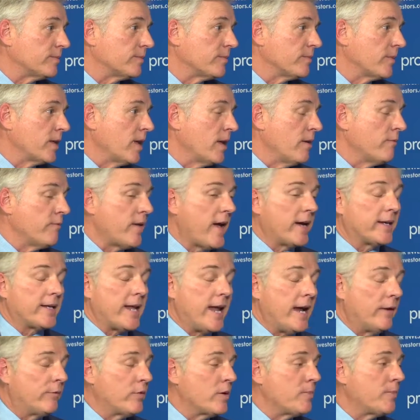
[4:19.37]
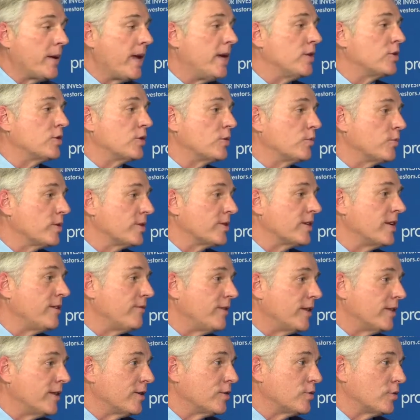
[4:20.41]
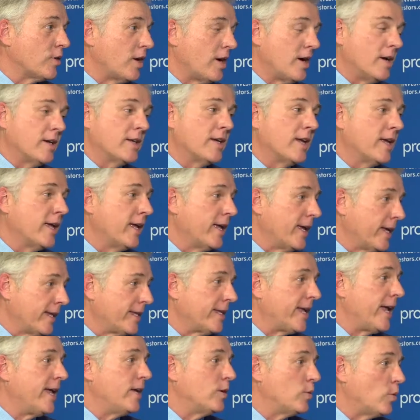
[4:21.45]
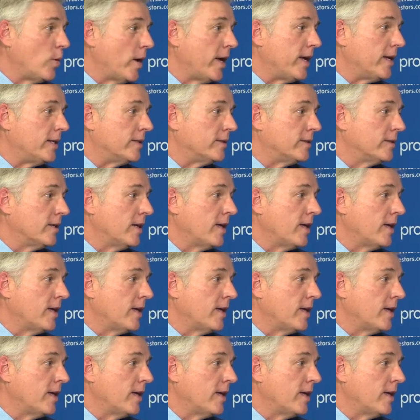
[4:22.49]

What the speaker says: In fact, every patient receiving the drug gained weight.